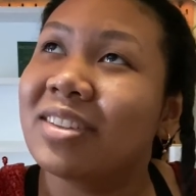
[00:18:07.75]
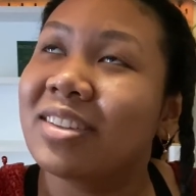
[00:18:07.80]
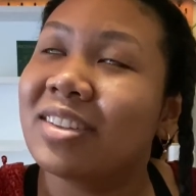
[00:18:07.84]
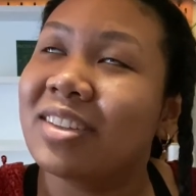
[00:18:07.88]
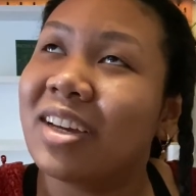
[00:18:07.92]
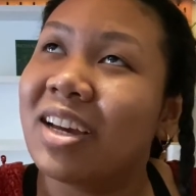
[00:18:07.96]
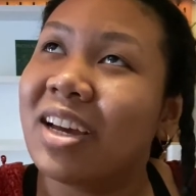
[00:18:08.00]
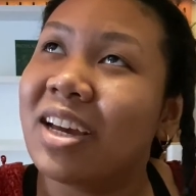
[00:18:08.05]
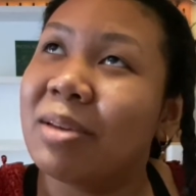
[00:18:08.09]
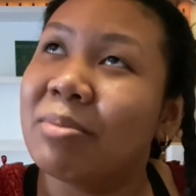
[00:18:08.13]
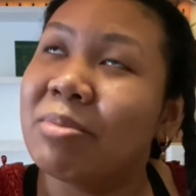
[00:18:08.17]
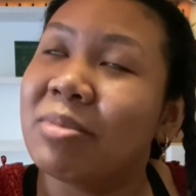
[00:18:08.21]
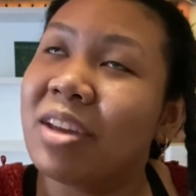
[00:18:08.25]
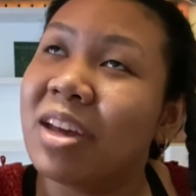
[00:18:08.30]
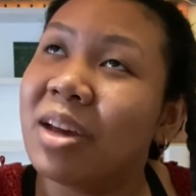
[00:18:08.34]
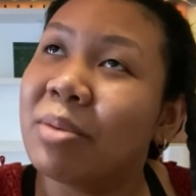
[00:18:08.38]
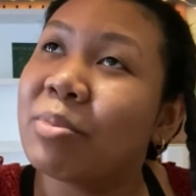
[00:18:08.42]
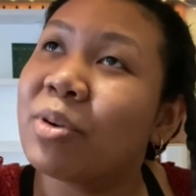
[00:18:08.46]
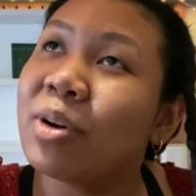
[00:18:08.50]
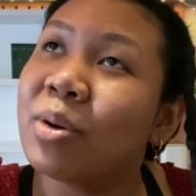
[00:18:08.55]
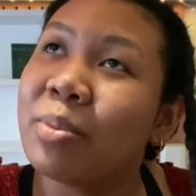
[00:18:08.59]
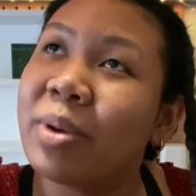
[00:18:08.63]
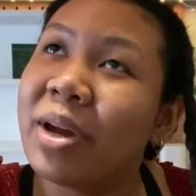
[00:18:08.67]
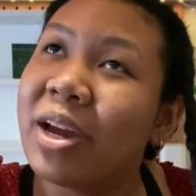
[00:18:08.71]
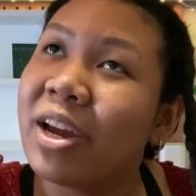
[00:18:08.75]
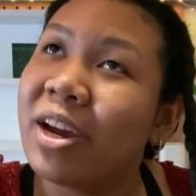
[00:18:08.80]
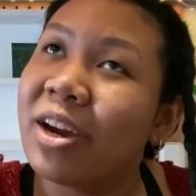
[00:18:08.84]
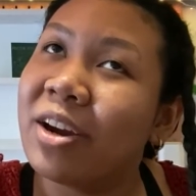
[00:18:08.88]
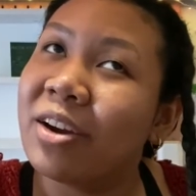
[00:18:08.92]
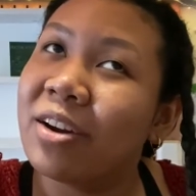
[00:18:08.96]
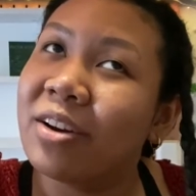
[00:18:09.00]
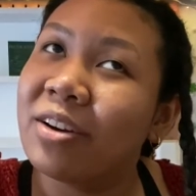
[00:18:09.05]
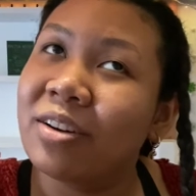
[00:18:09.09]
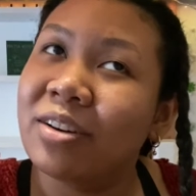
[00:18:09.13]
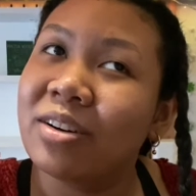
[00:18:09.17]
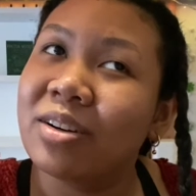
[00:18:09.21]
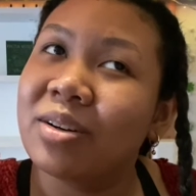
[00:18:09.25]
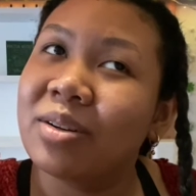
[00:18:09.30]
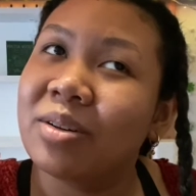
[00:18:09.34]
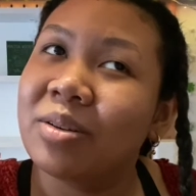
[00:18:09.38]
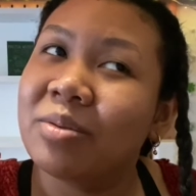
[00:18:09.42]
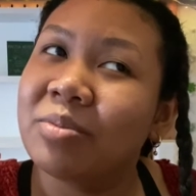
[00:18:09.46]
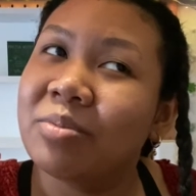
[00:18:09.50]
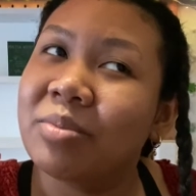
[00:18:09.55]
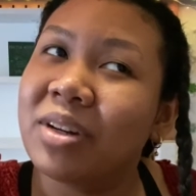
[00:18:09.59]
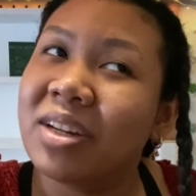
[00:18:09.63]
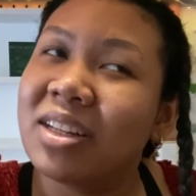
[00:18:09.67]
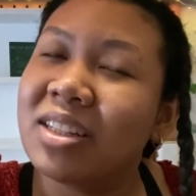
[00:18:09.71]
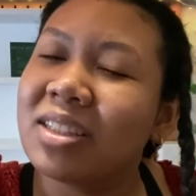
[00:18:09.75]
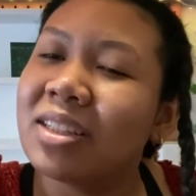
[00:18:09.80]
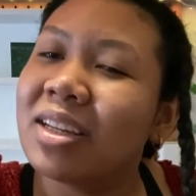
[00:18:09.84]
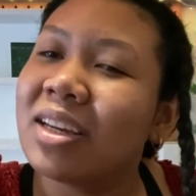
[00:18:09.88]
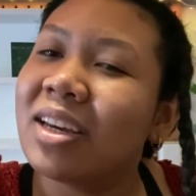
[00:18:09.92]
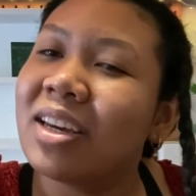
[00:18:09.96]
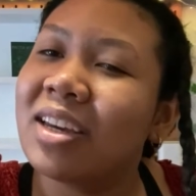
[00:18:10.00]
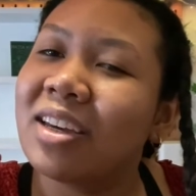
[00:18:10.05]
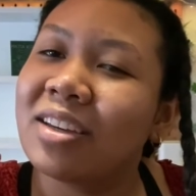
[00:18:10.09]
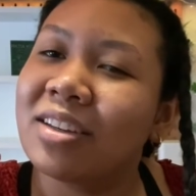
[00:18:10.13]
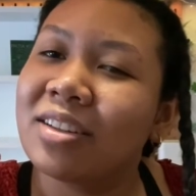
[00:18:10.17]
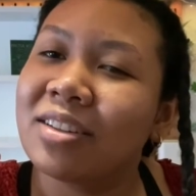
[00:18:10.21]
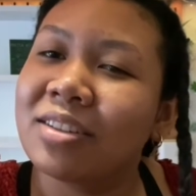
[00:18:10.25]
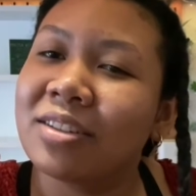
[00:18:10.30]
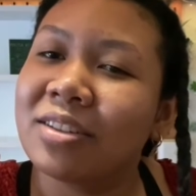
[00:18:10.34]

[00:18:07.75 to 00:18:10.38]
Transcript: I'm not prepared. But it's like,